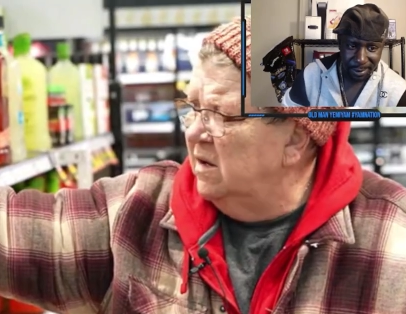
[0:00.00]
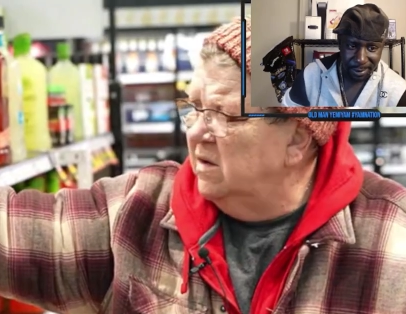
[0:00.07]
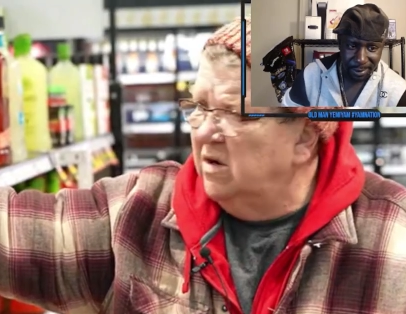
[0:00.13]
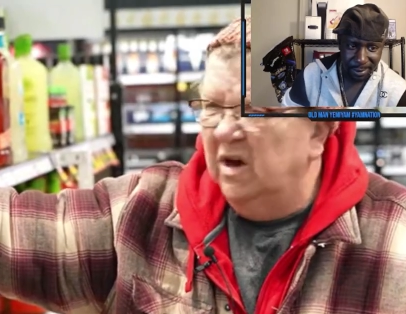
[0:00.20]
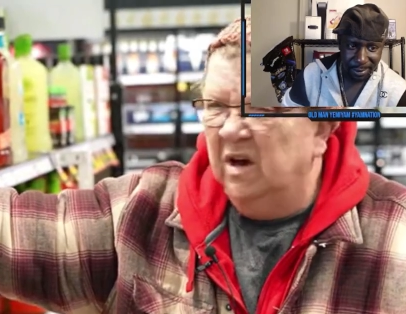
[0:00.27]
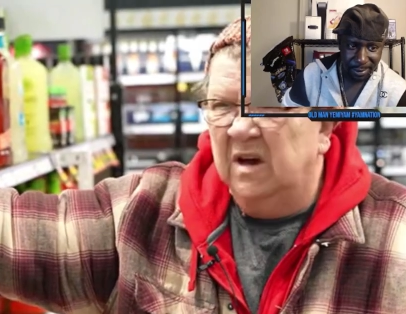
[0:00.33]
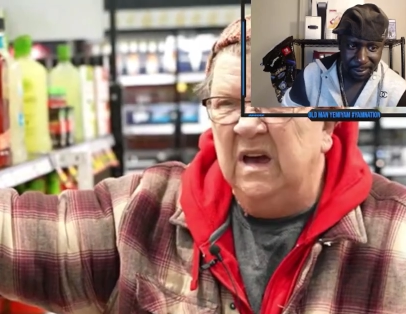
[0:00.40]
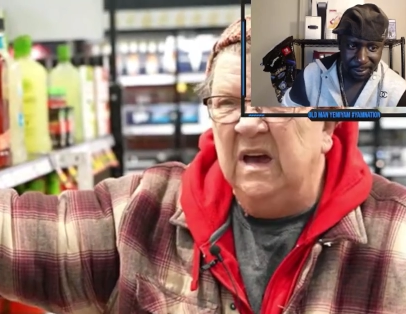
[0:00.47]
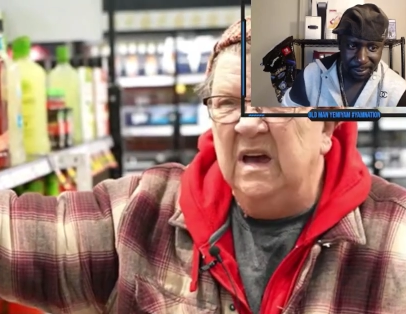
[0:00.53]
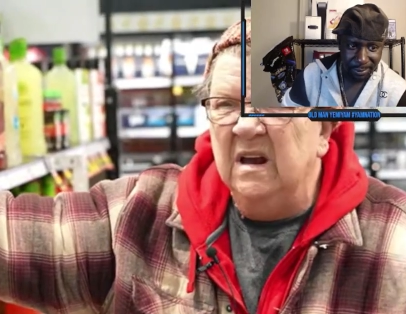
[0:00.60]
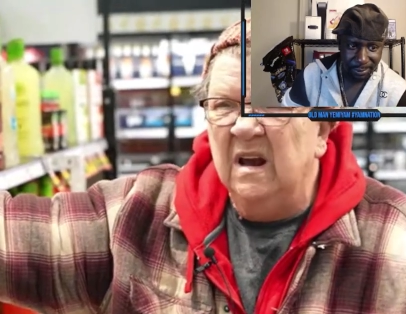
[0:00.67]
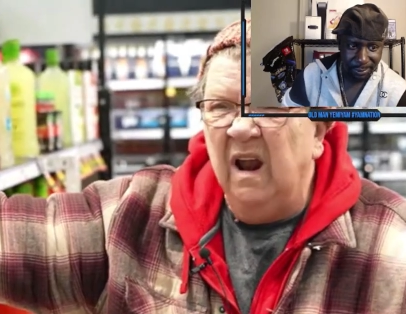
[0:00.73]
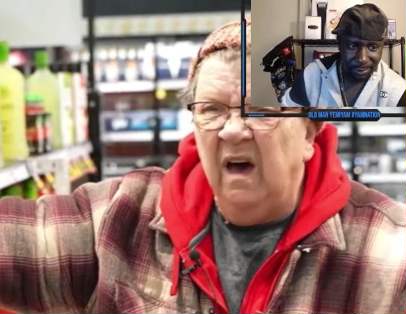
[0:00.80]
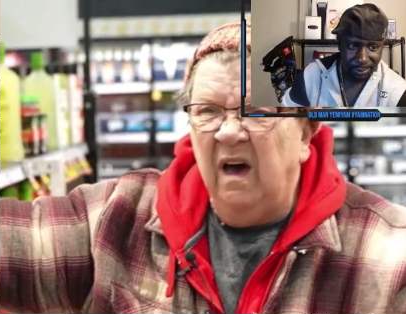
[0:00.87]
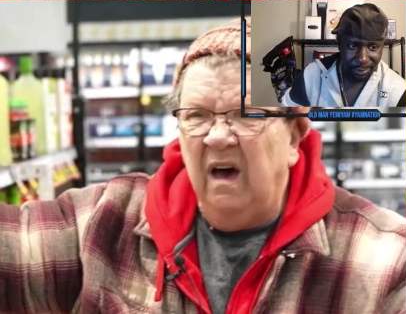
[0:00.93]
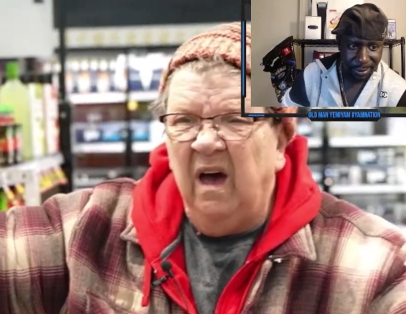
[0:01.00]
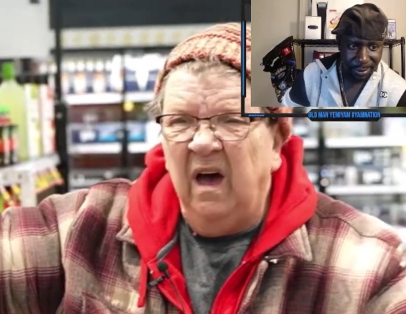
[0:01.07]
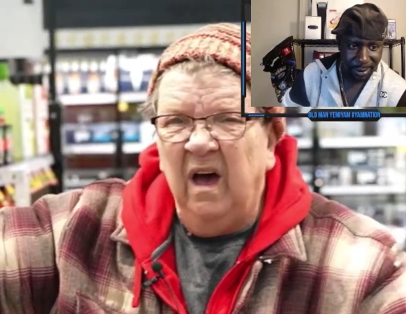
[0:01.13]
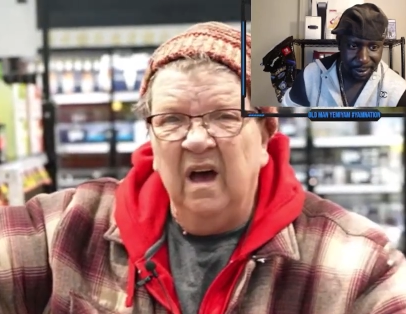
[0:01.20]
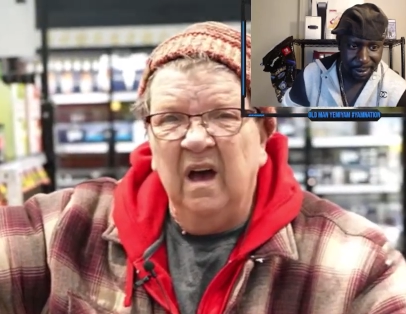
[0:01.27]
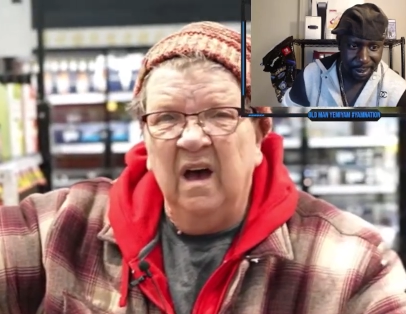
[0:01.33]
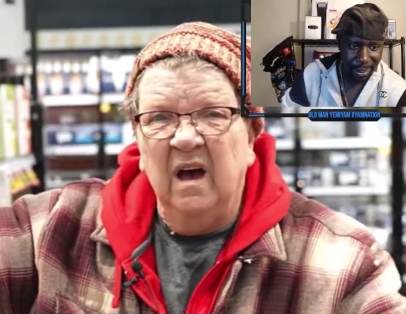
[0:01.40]
Speaker 1: Tequila.
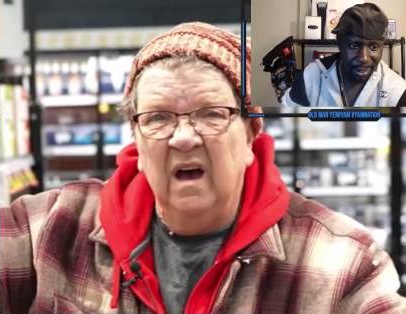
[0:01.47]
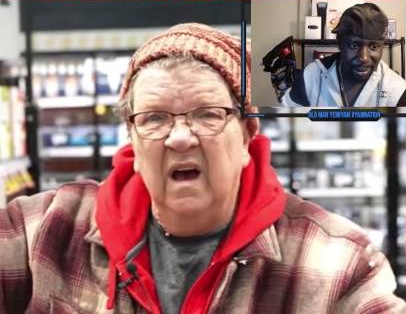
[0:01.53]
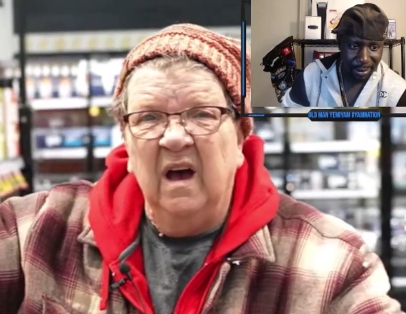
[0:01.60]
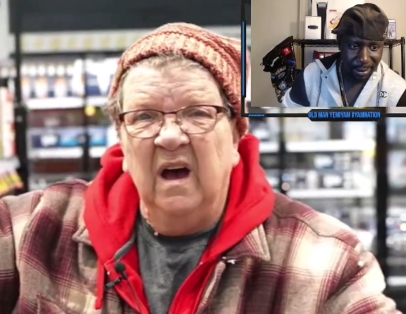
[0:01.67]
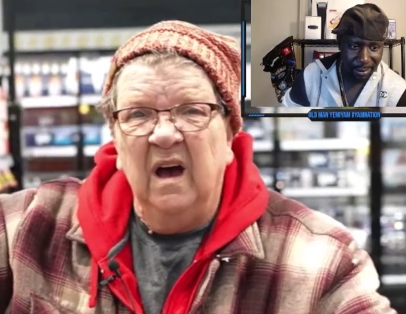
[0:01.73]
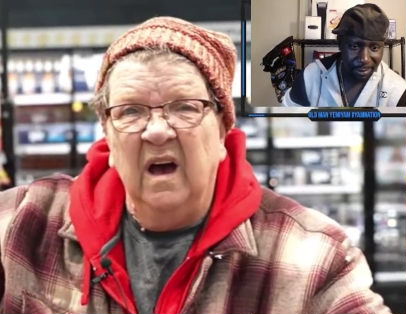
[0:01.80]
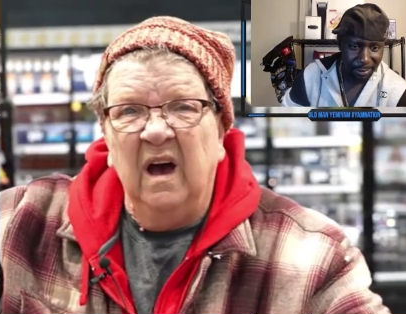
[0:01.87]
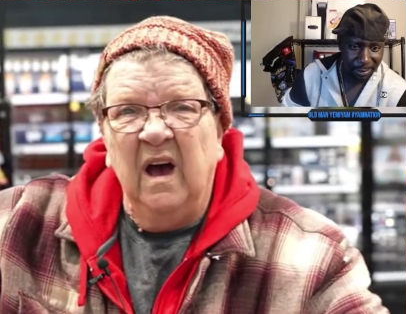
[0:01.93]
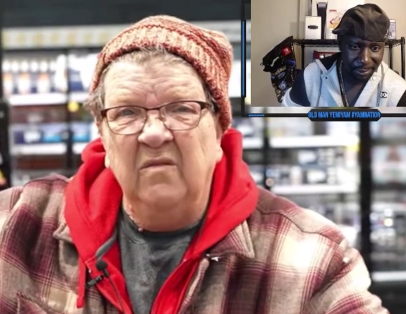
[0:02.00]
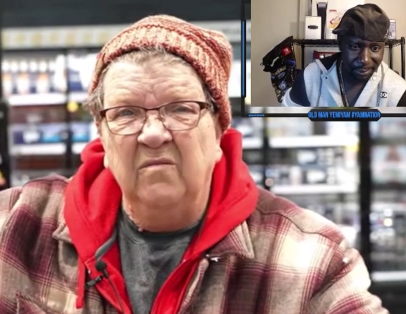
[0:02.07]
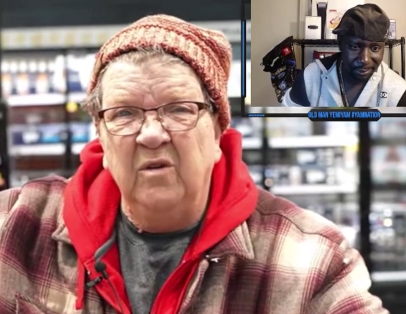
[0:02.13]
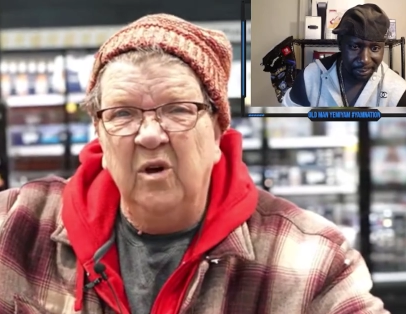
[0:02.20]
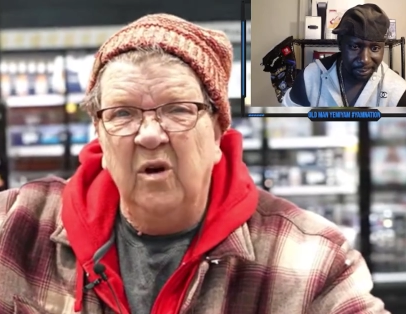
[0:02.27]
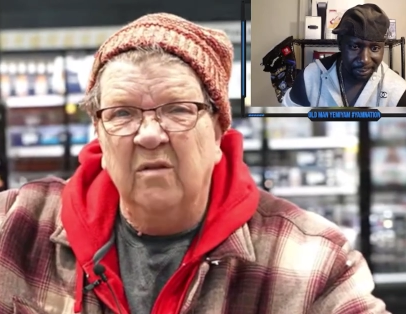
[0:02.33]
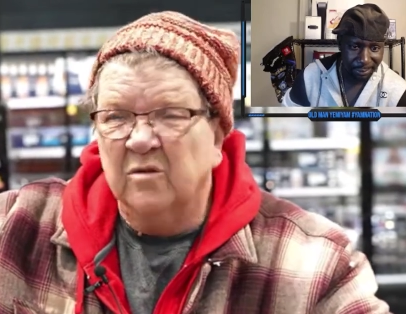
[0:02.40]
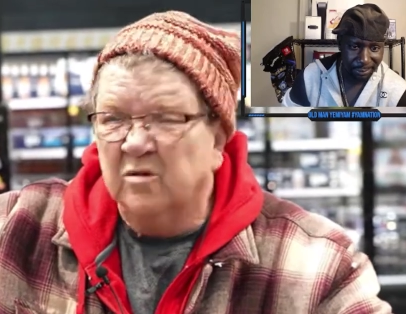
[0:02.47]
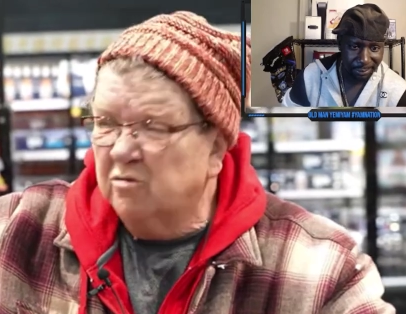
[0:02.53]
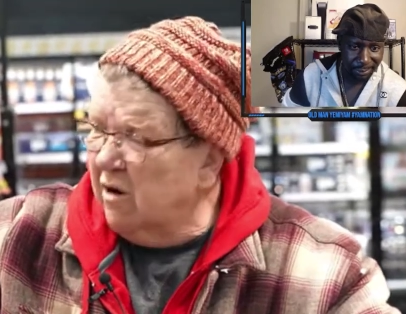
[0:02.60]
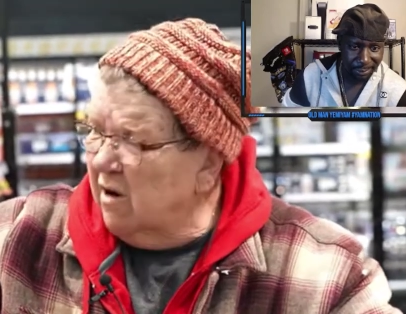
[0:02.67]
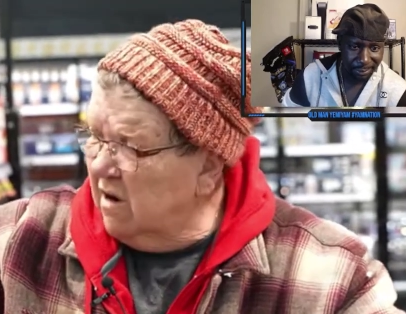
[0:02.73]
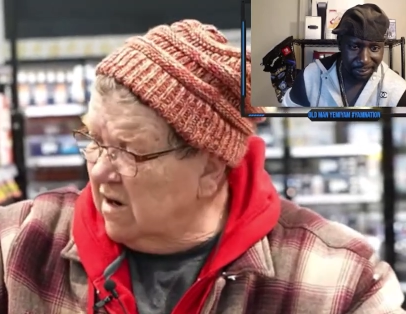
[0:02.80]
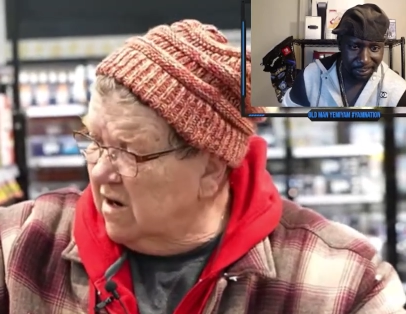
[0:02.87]
Tequila. Have you ever
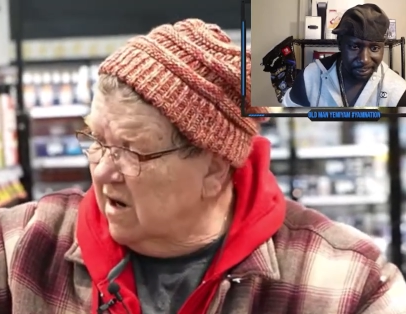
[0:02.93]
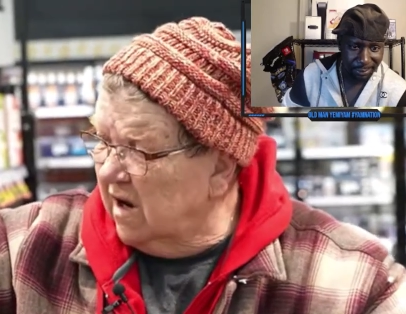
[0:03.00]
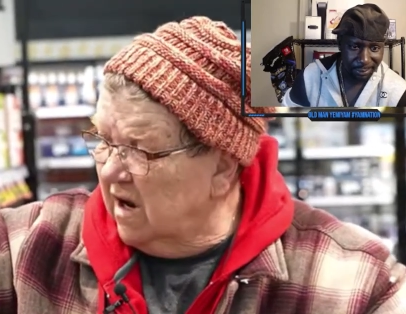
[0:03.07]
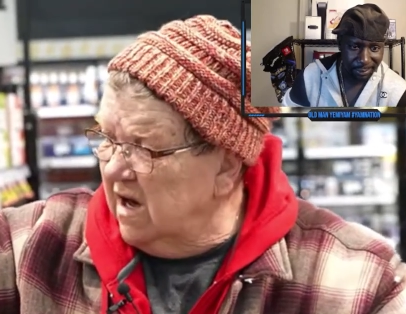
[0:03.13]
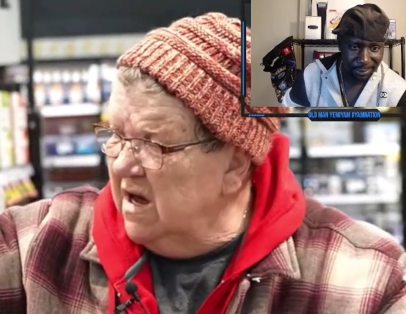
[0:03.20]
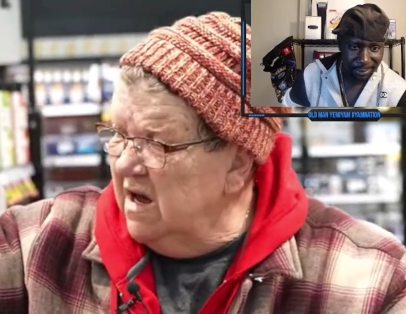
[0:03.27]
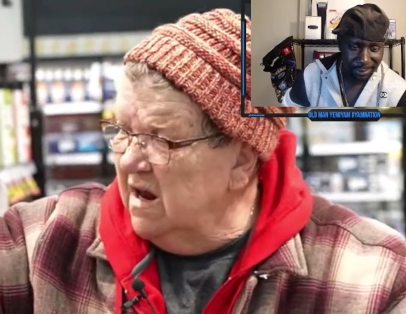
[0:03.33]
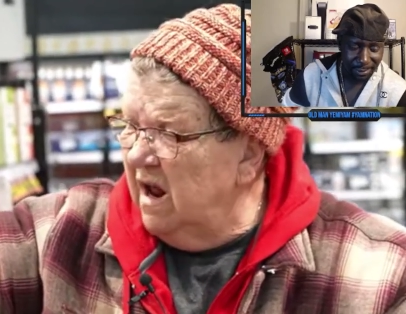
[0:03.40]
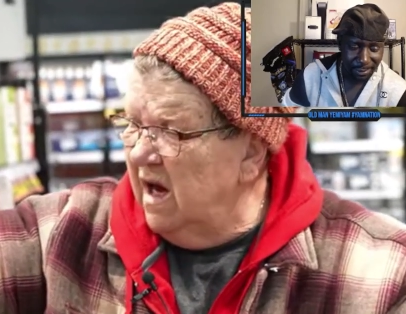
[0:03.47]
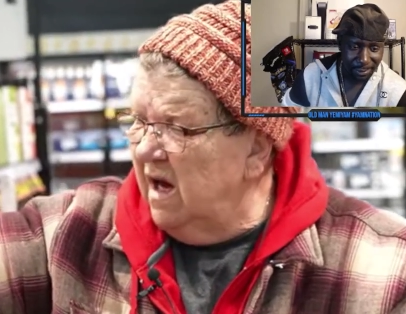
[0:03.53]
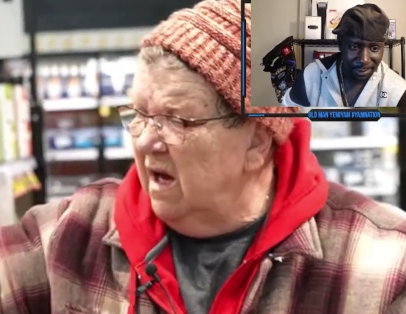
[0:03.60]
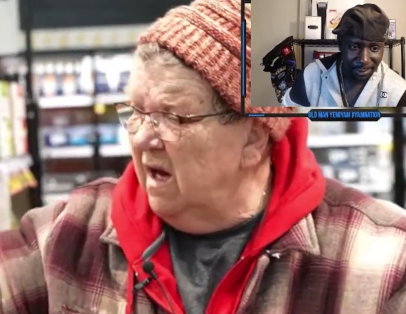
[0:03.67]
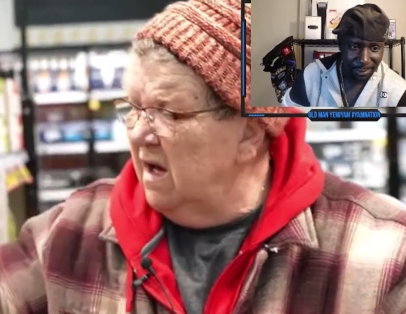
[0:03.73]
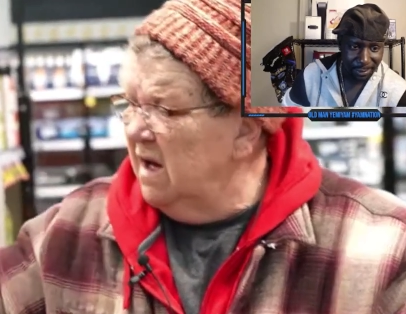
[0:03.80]
drunk tequila?